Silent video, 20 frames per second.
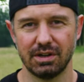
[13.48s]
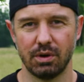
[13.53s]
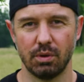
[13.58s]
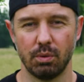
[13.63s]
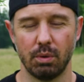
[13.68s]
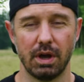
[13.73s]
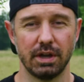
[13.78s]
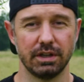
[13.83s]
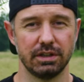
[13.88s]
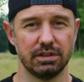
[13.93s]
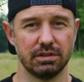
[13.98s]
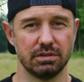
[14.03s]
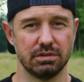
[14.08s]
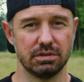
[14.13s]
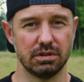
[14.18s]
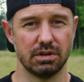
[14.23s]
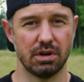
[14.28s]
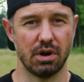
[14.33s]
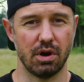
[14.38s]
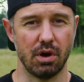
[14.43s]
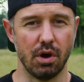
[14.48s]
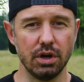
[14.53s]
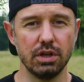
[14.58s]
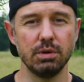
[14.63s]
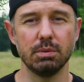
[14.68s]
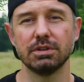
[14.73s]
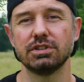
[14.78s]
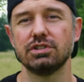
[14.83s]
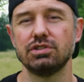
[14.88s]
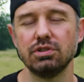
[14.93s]
while you only
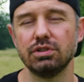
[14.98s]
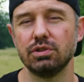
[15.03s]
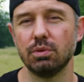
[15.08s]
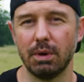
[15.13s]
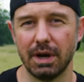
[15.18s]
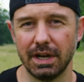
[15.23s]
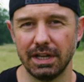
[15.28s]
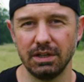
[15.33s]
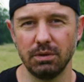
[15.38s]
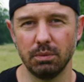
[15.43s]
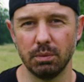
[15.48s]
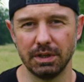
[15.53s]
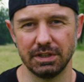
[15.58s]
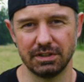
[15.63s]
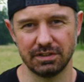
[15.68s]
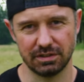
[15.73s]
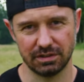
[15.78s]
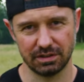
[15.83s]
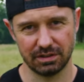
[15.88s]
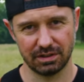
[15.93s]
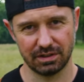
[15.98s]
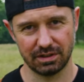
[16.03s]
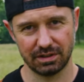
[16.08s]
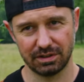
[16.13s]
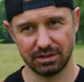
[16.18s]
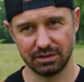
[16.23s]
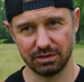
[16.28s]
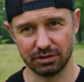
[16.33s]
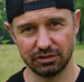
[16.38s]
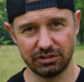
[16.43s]
want to shoot a wedding with
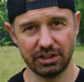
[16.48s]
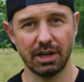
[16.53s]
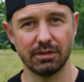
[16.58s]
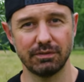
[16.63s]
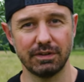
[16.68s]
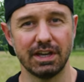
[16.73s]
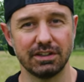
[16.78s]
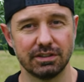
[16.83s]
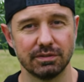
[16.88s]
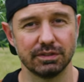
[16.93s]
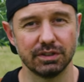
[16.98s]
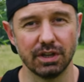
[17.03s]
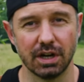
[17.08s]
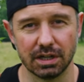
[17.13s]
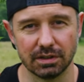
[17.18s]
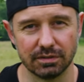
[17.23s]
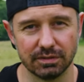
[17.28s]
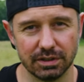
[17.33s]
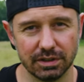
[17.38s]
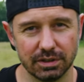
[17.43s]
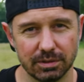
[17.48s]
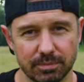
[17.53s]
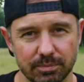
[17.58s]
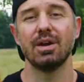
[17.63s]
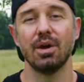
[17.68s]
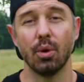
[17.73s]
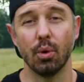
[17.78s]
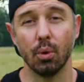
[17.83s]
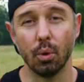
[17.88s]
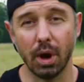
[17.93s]
yourself as a photographer.
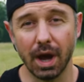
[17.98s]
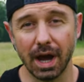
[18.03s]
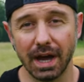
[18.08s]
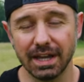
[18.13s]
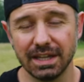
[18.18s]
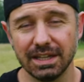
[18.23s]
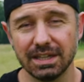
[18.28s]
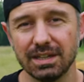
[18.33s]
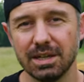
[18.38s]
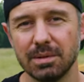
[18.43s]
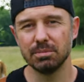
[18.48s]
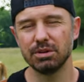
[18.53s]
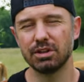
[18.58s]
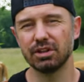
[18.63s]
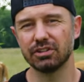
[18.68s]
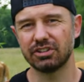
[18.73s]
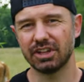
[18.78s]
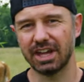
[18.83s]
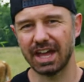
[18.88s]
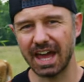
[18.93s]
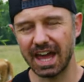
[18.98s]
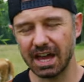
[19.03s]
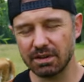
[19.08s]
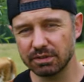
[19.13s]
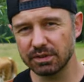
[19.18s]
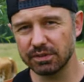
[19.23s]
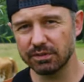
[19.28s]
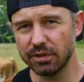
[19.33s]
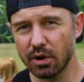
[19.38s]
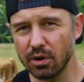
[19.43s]
Why? Because
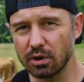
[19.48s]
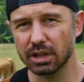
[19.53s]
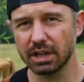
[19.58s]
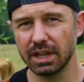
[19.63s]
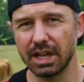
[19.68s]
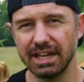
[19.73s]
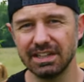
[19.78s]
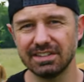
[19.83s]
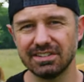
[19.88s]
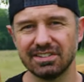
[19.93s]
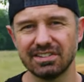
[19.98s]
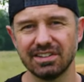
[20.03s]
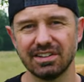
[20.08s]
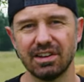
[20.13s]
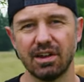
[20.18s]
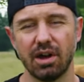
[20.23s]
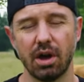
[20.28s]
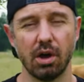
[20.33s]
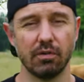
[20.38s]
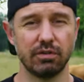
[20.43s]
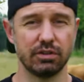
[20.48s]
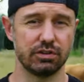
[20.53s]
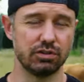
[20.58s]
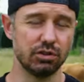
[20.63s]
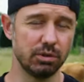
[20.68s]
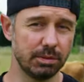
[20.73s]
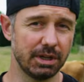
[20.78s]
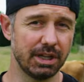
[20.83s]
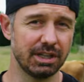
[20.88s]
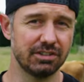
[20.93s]
every focal length of a
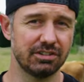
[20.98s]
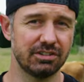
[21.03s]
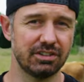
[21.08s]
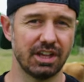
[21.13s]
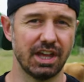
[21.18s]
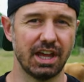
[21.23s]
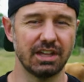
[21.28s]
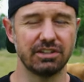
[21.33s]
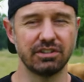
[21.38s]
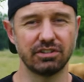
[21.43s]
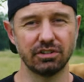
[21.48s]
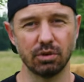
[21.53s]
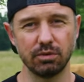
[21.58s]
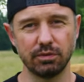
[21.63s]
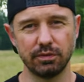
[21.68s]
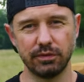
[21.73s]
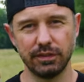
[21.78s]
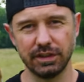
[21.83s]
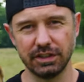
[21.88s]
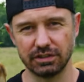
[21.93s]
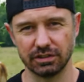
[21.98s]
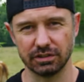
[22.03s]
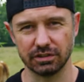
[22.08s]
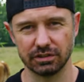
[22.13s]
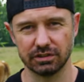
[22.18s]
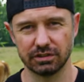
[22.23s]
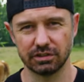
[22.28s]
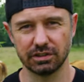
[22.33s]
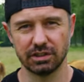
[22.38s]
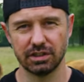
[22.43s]
zoom lens has its own
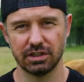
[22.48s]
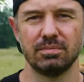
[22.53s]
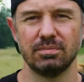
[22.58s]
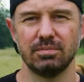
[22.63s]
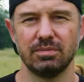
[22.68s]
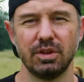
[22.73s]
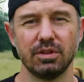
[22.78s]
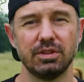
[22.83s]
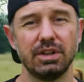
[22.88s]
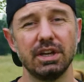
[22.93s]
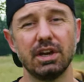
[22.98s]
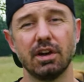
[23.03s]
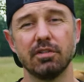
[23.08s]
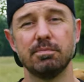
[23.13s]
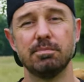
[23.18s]
features. So think of